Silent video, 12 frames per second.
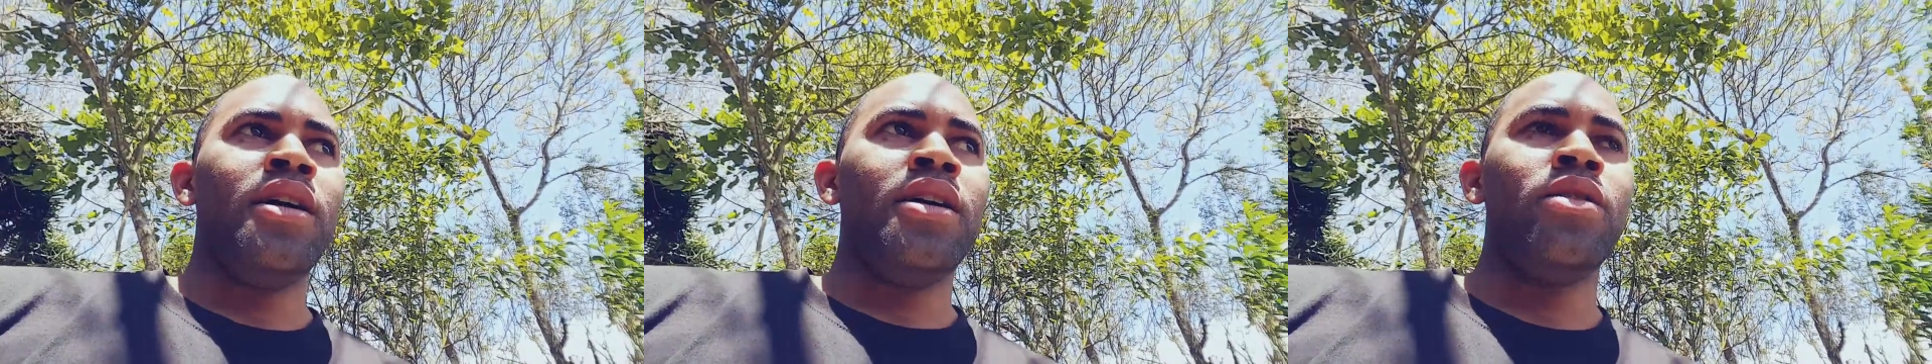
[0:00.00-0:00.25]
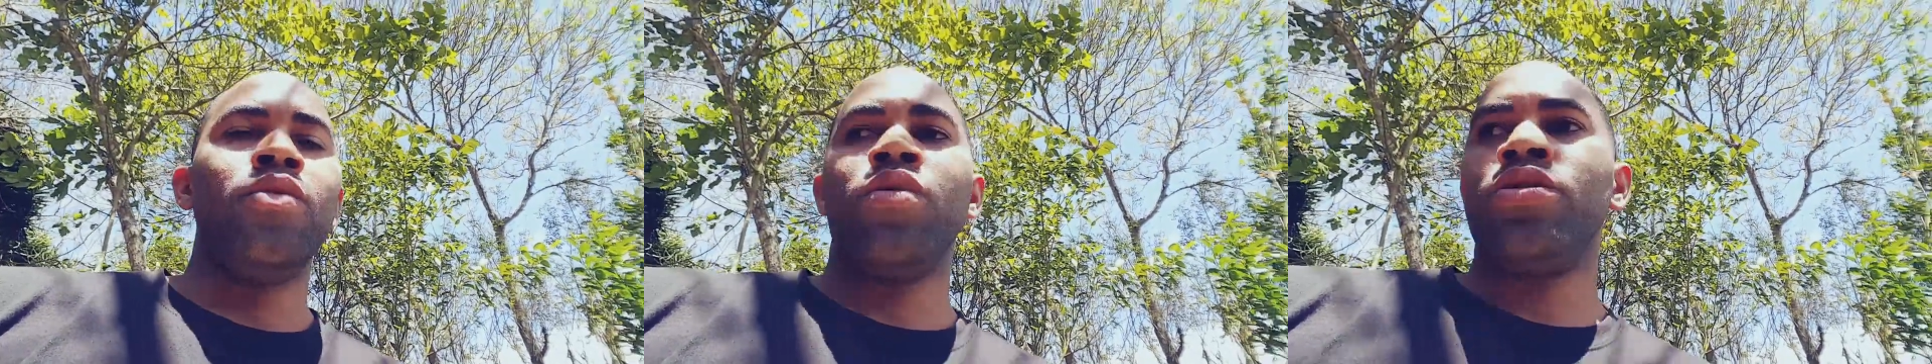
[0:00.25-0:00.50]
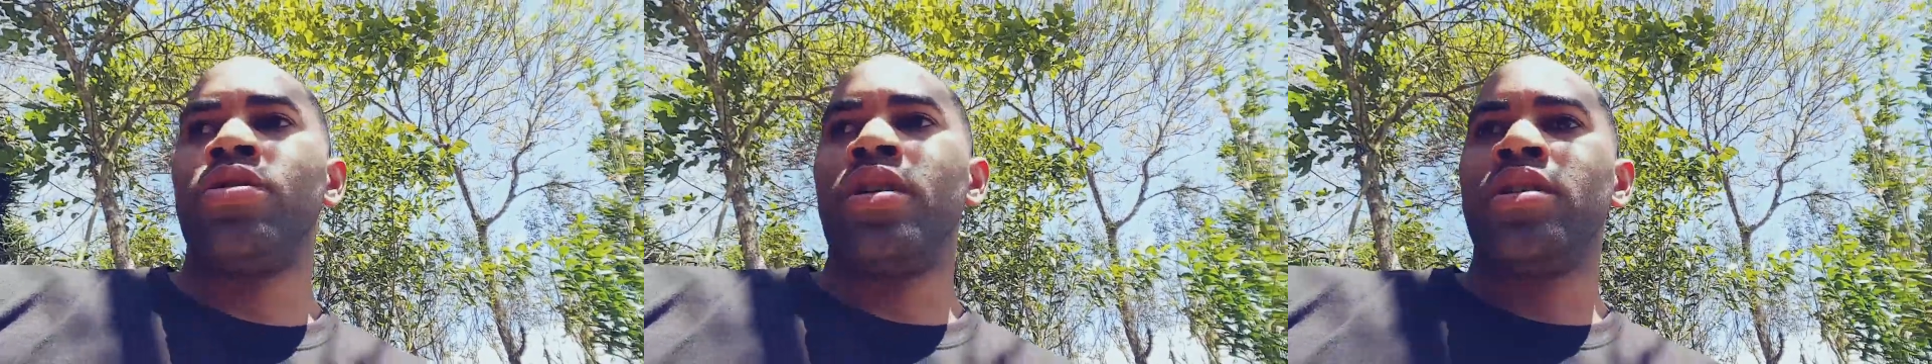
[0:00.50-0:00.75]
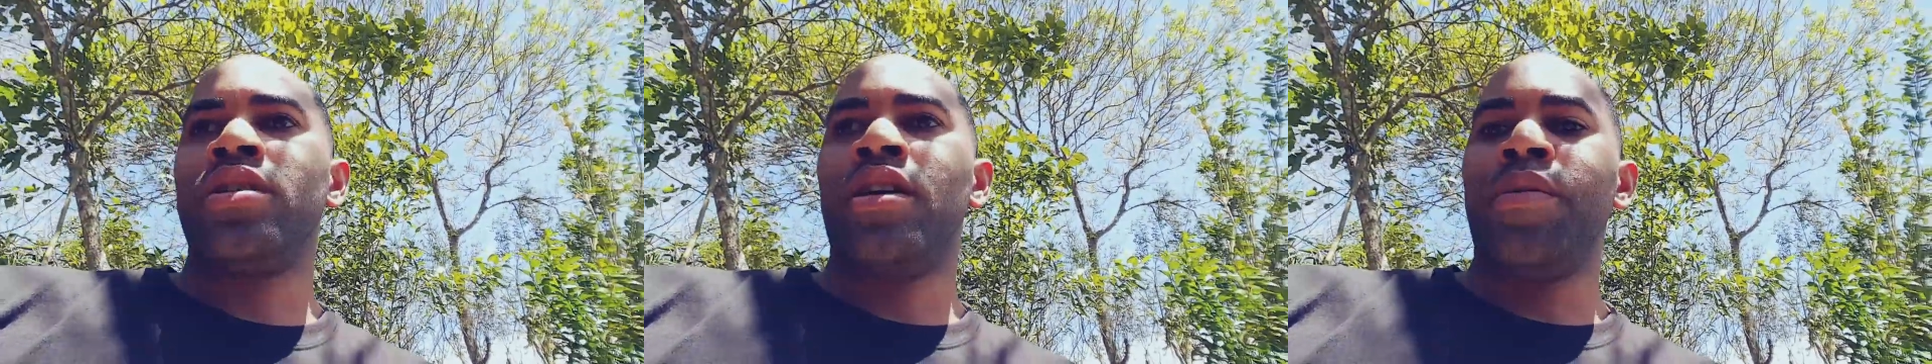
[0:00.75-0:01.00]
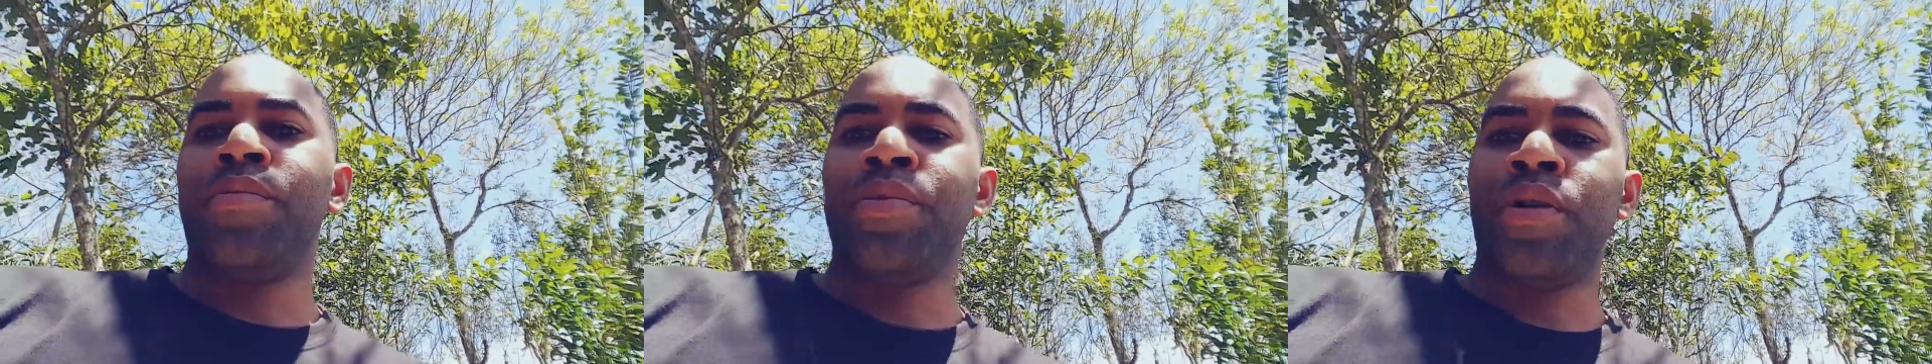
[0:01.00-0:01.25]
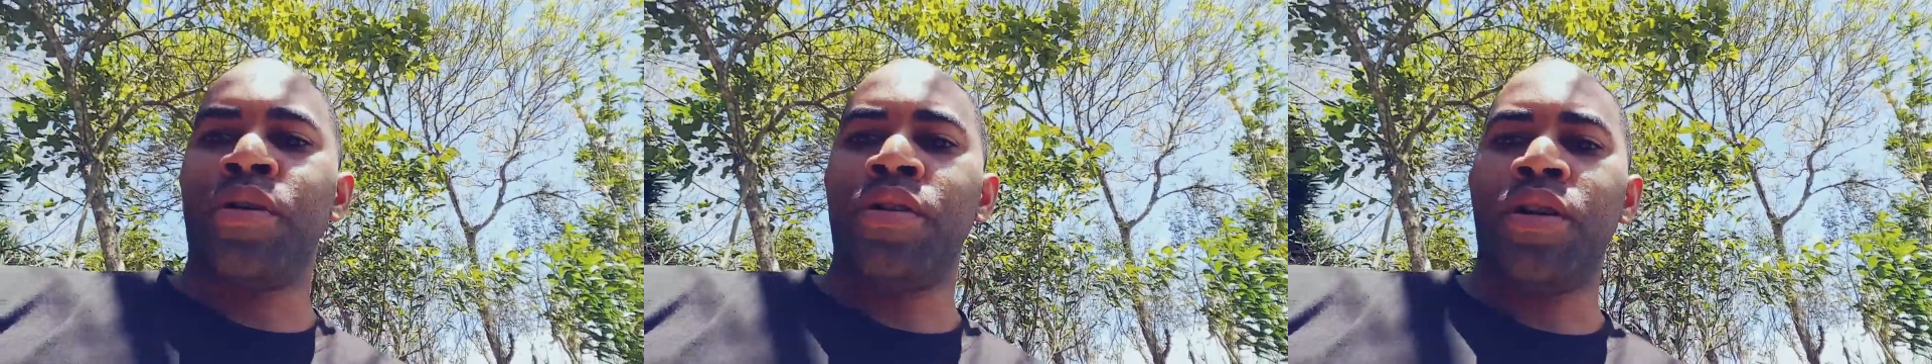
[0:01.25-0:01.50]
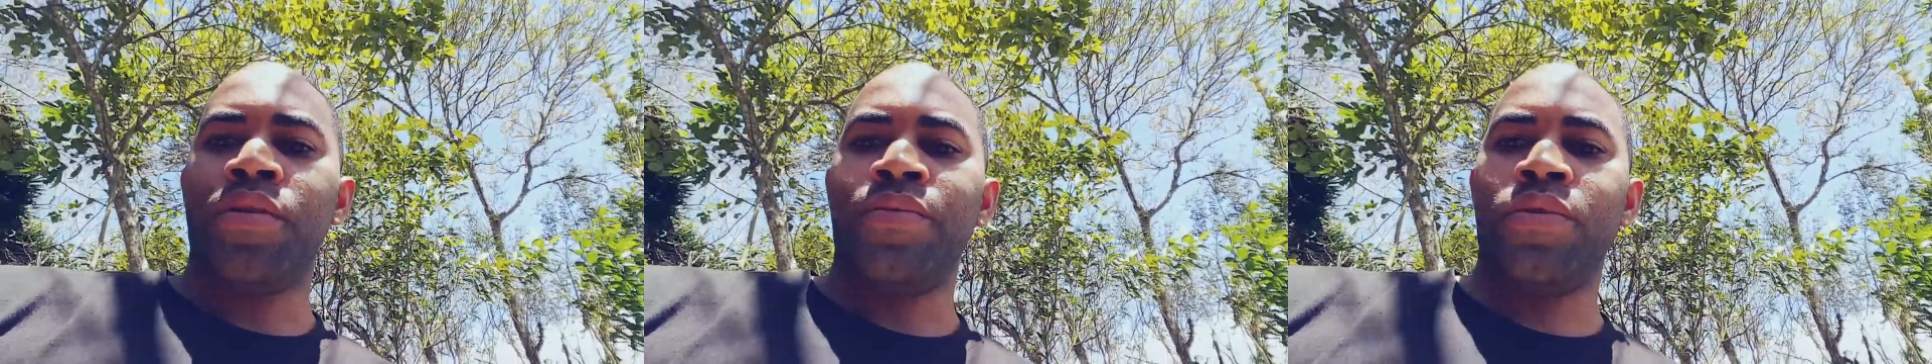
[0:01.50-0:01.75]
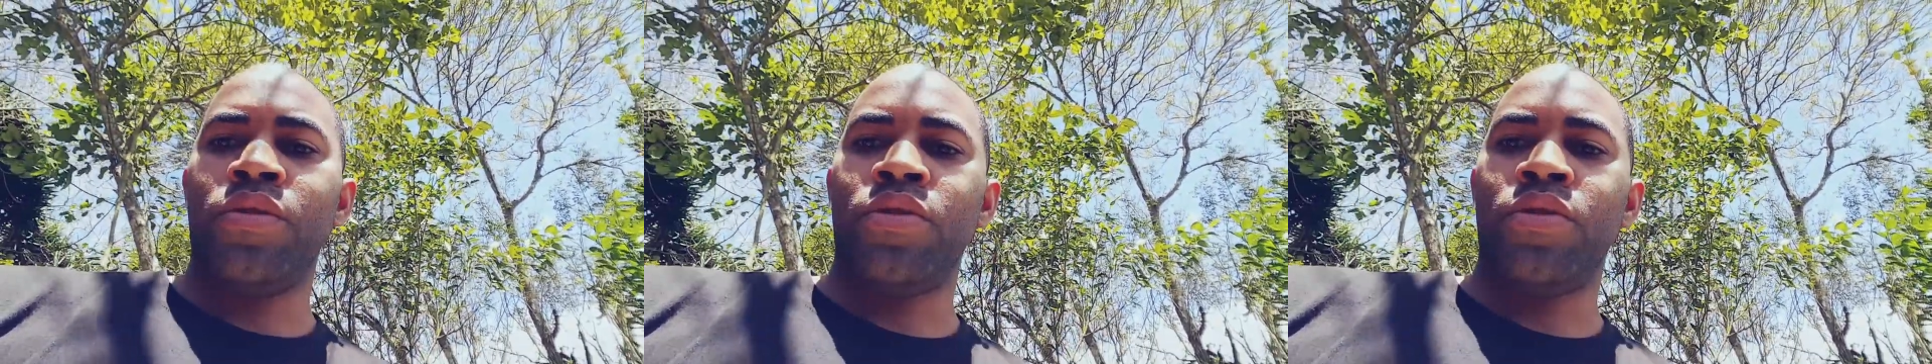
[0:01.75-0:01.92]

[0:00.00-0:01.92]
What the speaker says: he was the champion in